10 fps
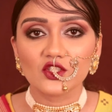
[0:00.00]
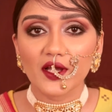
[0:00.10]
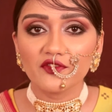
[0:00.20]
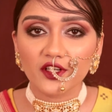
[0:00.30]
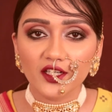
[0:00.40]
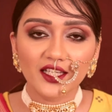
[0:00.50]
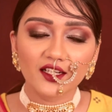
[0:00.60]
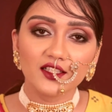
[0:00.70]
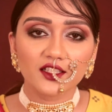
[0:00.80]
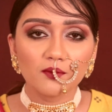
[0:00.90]
So I figured that
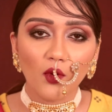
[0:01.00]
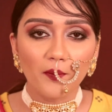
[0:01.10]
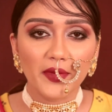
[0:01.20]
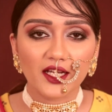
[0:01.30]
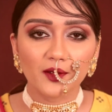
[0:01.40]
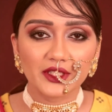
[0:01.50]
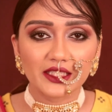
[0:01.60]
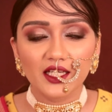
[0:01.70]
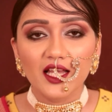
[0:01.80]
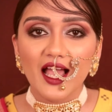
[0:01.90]
a little more
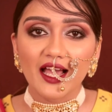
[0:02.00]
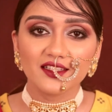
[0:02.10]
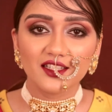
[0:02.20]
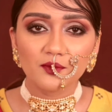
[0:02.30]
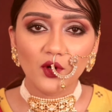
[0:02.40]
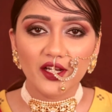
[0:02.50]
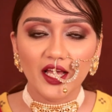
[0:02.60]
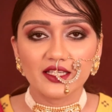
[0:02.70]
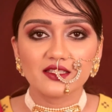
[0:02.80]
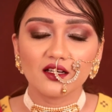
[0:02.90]
makeup-y and a little more
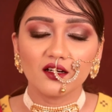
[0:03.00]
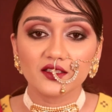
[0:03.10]
nice.